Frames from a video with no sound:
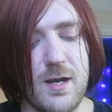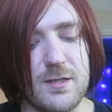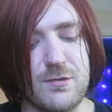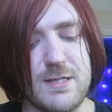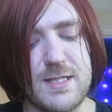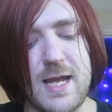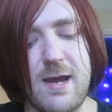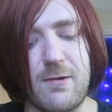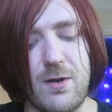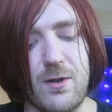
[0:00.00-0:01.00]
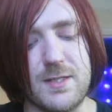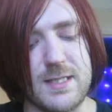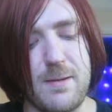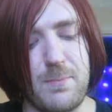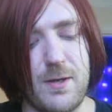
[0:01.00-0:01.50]
arteries tear, our lungs
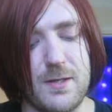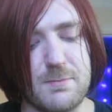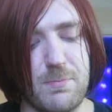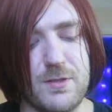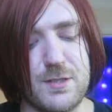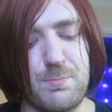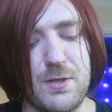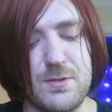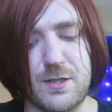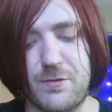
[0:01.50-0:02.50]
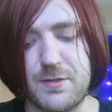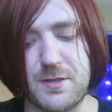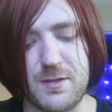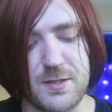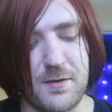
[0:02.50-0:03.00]
they burst, blood spews across
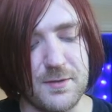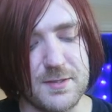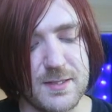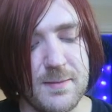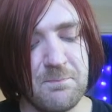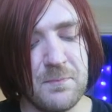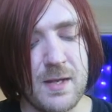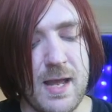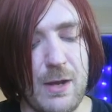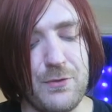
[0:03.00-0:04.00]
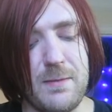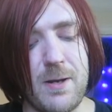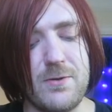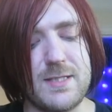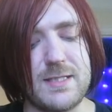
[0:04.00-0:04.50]
our tongues. Healthy
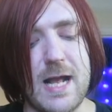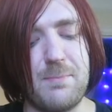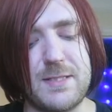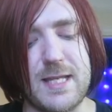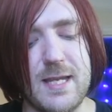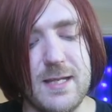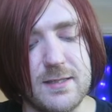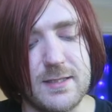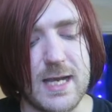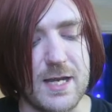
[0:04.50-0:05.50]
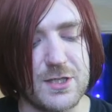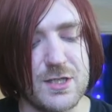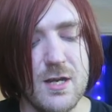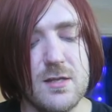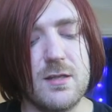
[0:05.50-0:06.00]
bones snap as they hit the
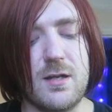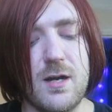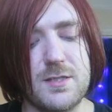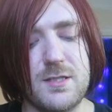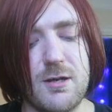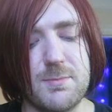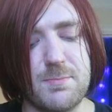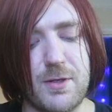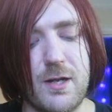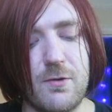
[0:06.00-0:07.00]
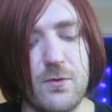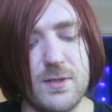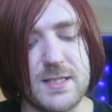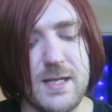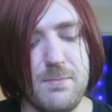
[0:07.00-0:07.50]
dash. The car stops, but our
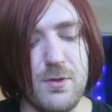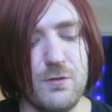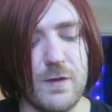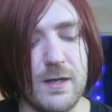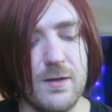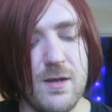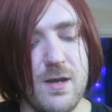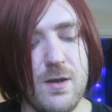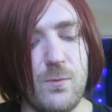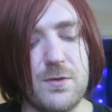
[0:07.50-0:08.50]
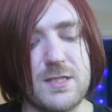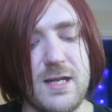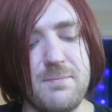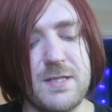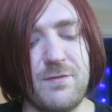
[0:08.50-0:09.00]
organs keep moving, whilst
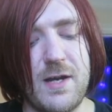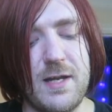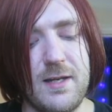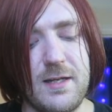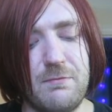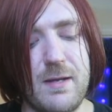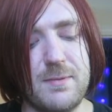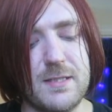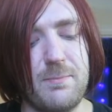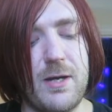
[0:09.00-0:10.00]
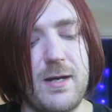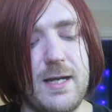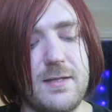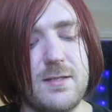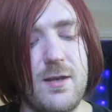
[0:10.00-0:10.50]
limbs are violently ripped
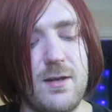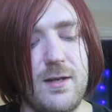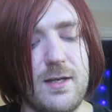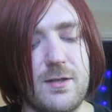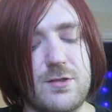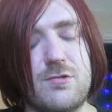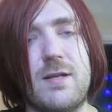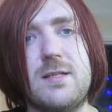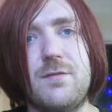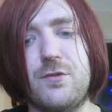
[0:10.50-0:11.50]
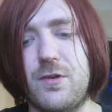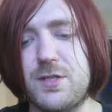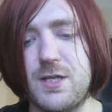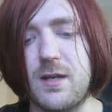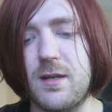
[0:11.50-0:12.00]
apart, internally constrictive
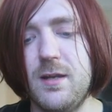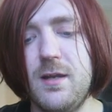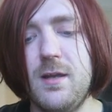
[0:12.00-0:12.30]
crushing.